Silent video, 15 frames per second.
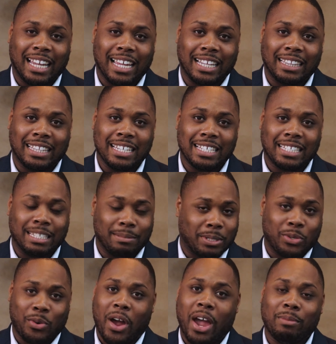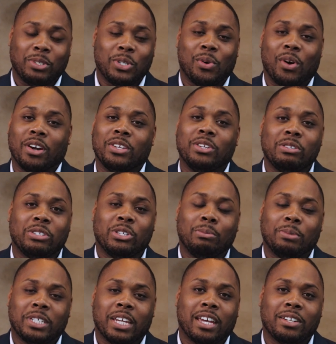like this, subscribe to our
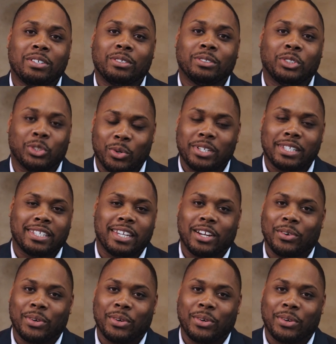YouTube channel, Georgia Tech